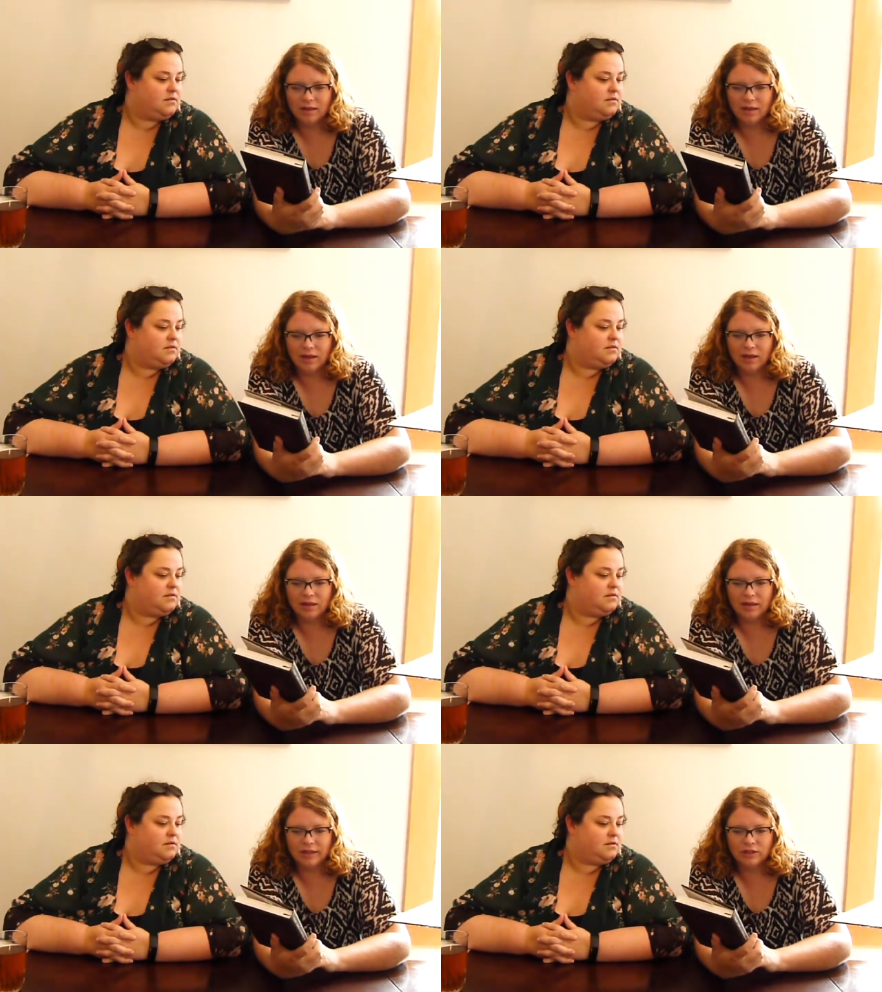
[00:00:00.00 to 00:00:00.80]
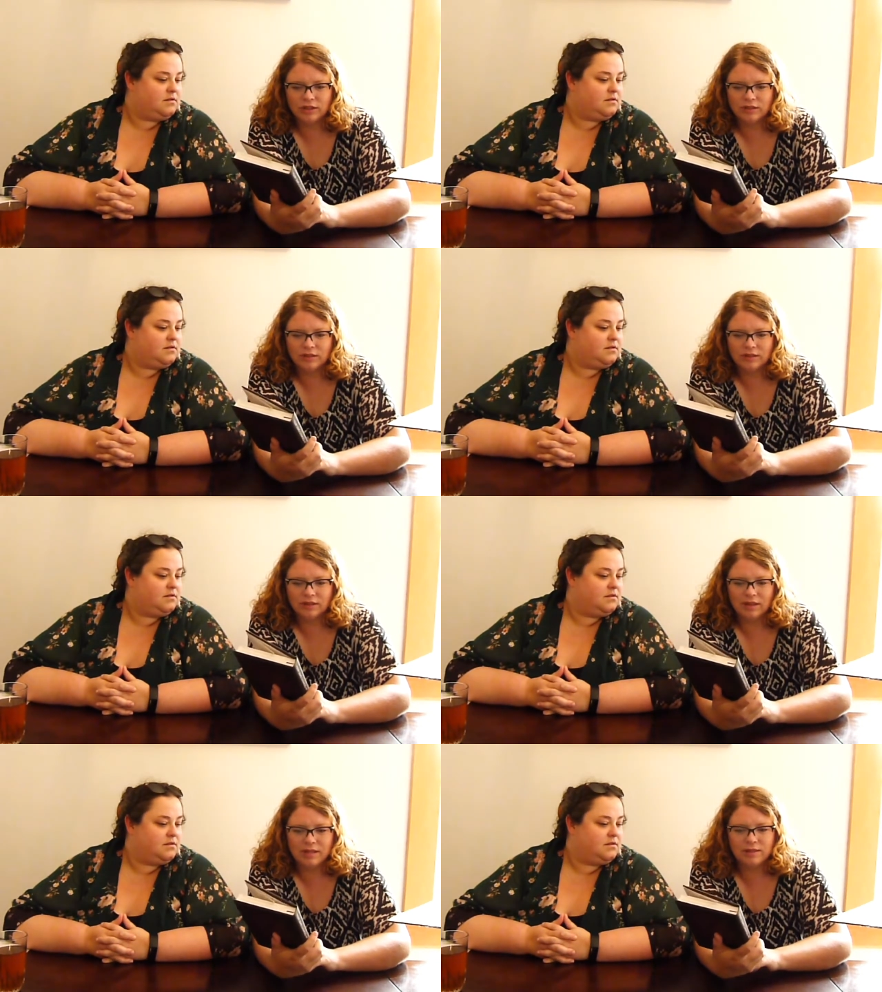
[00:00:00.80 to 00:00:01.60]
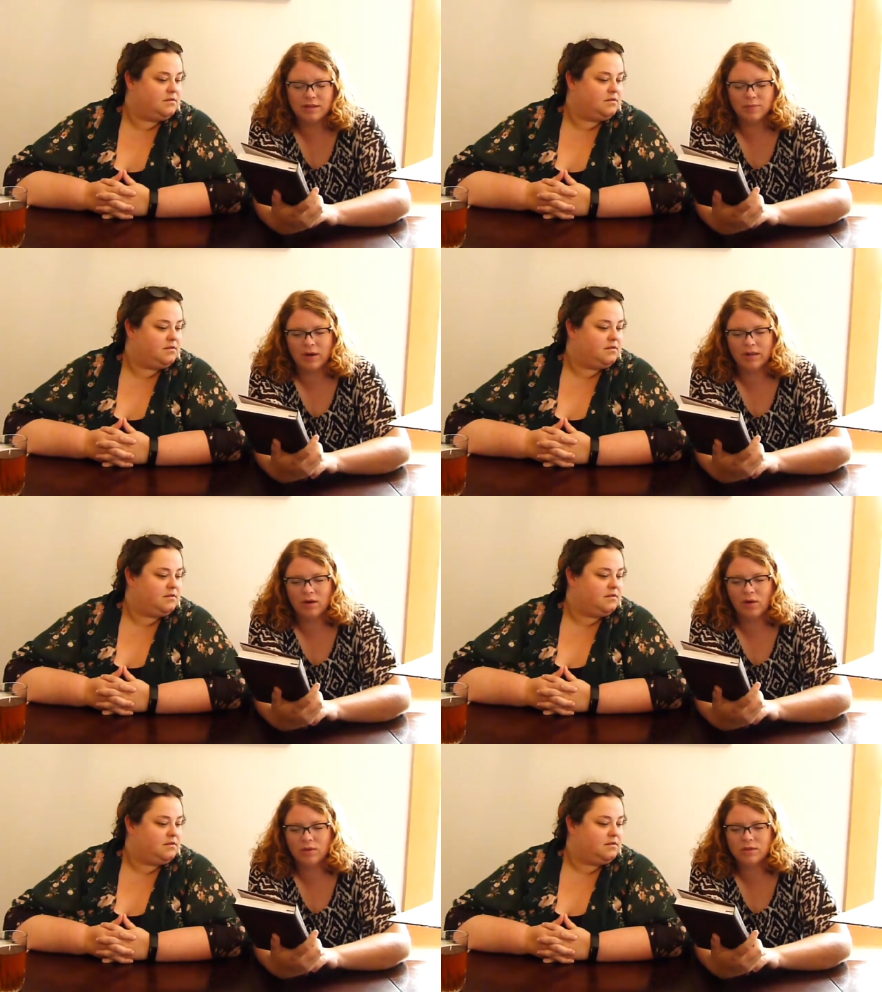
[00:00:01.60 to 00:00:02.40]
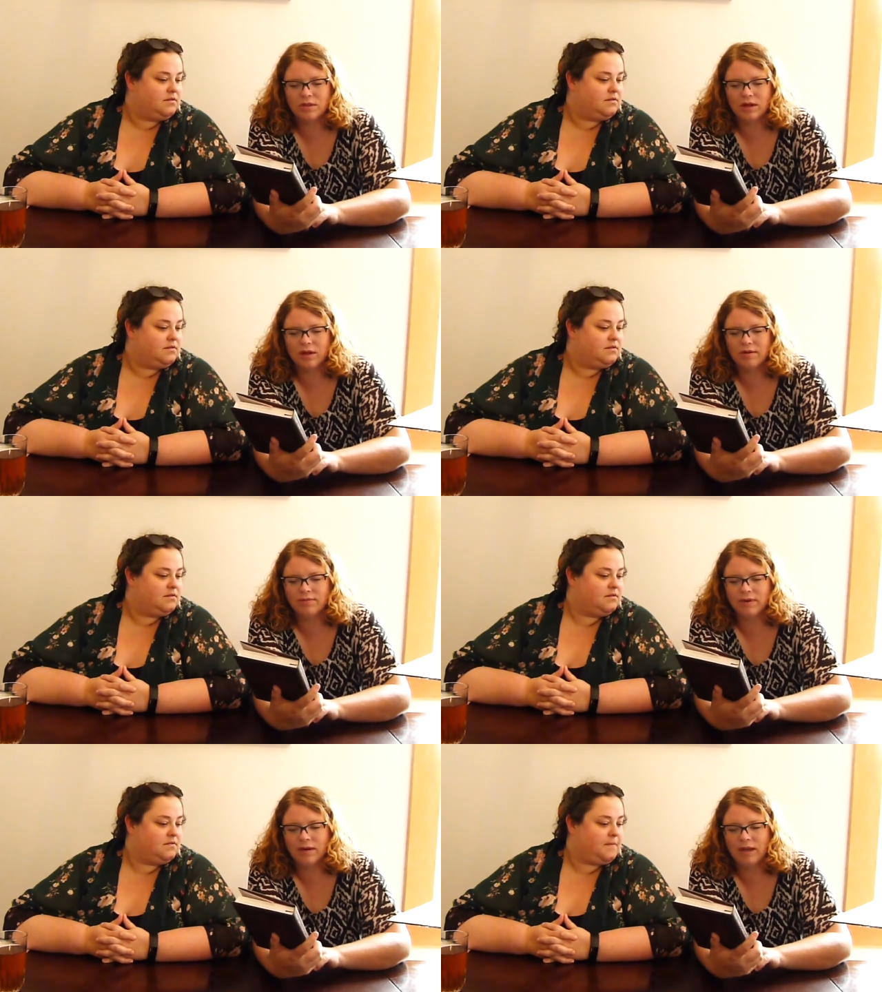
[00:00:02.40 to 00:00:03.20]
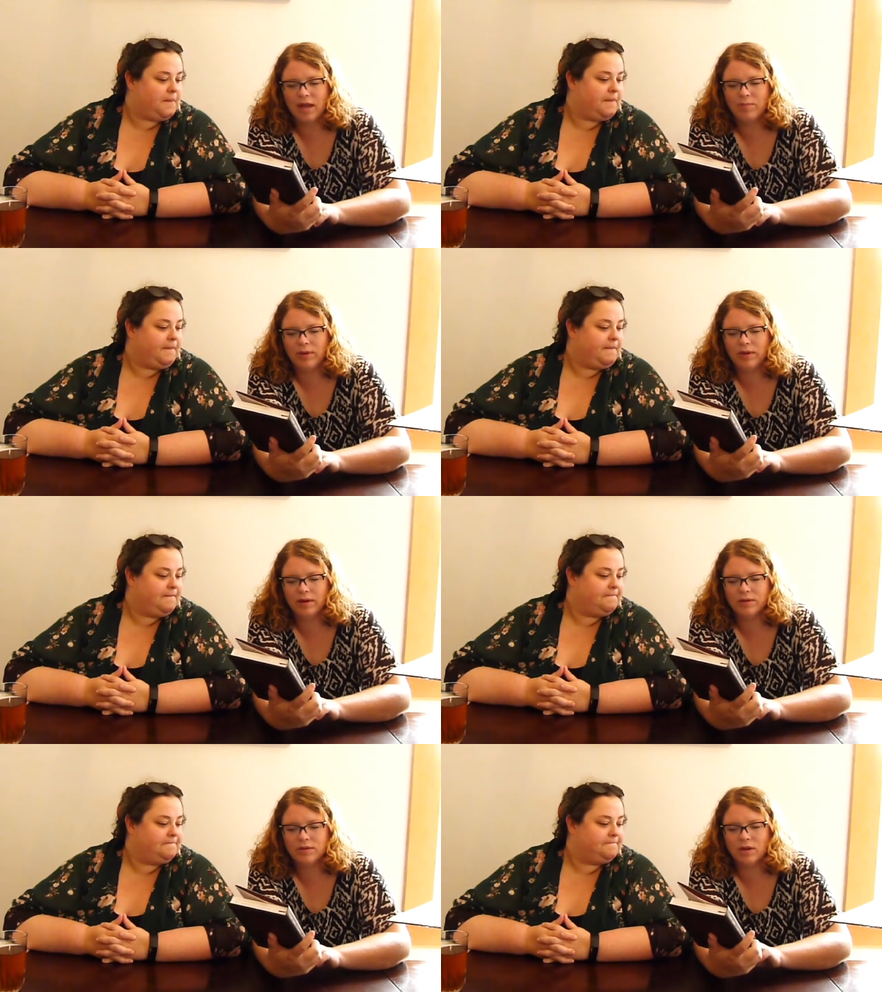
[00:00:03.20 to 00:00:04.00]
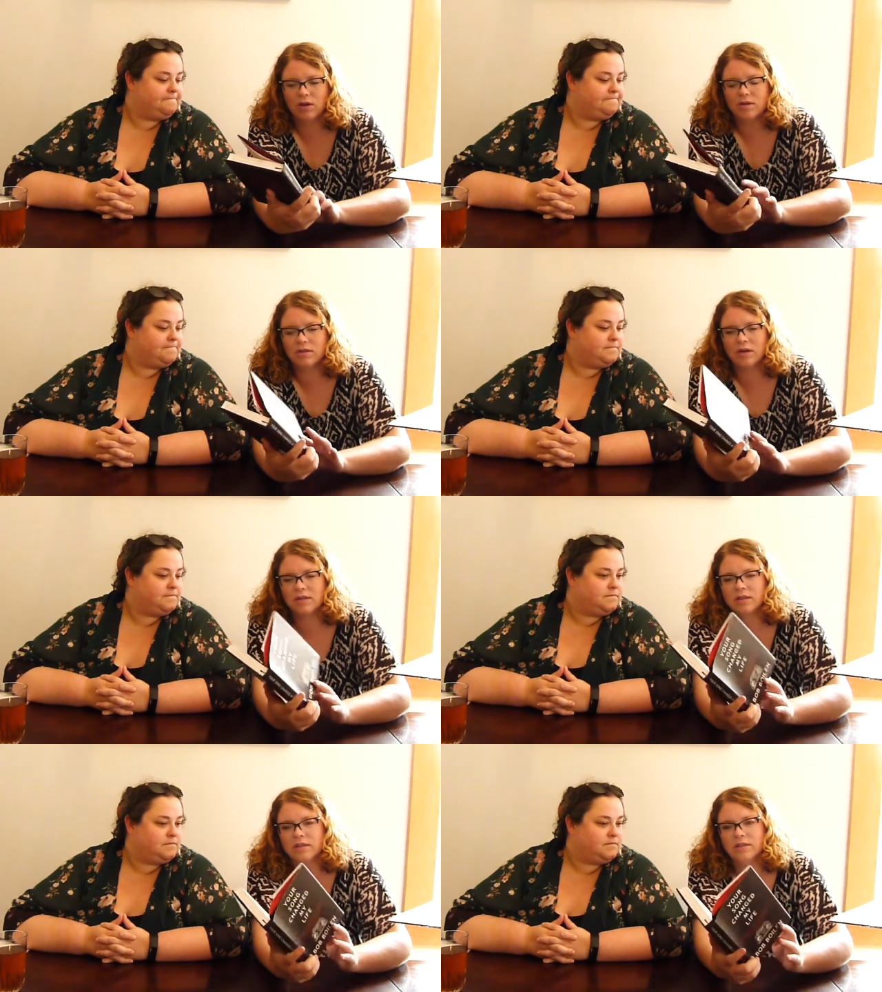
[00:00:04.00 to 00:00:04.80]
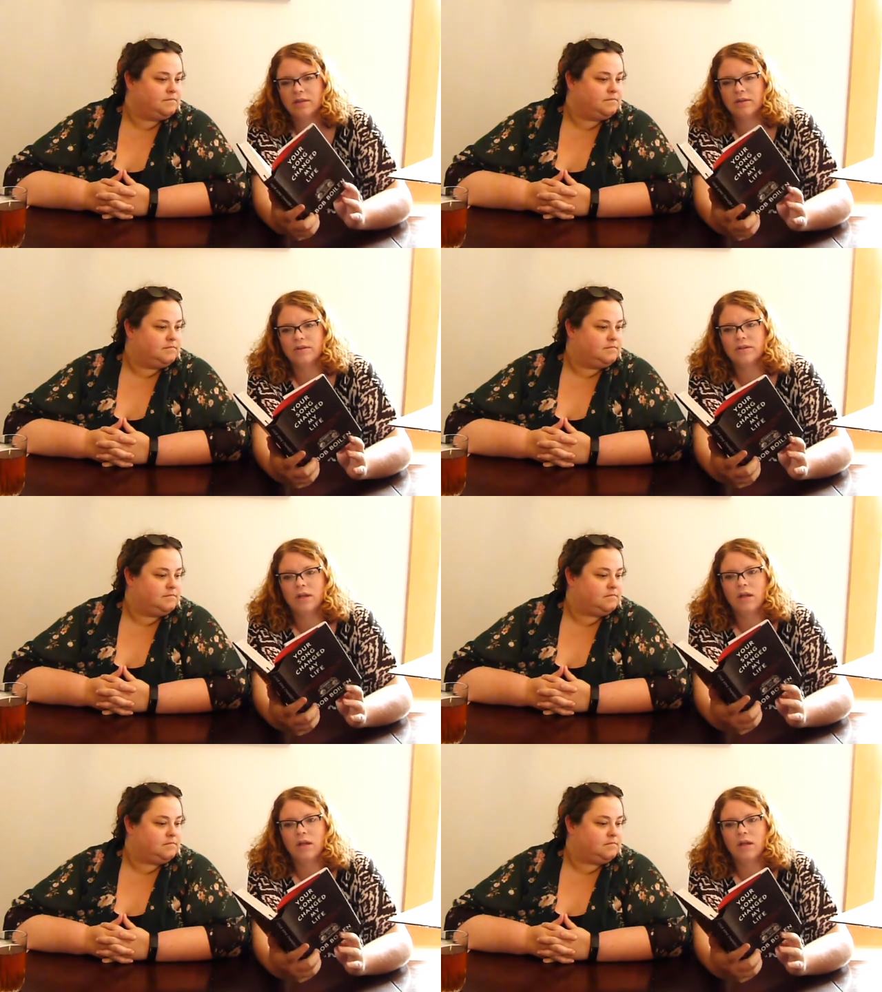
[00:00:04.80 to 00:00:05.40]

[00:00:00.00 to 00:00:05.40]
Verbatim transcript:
Speaker 1: a collection, it's, it's by the host of uh, NPR's All Songs Considered.